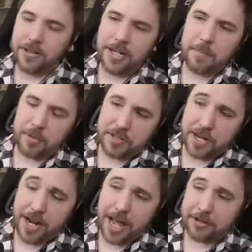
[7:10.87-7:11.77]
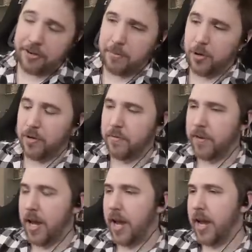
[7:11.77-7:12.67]
30% accurate move
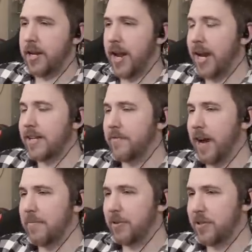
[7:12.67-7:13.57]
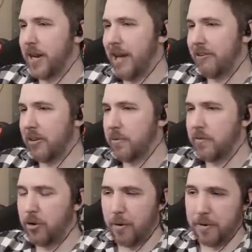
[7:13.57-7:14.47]
and 95% accurate
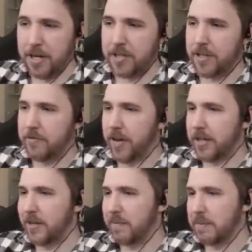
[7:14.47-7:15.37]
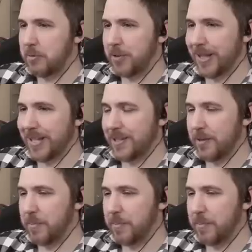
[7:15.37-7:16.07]
move. Corporate needs you to find the difference between these two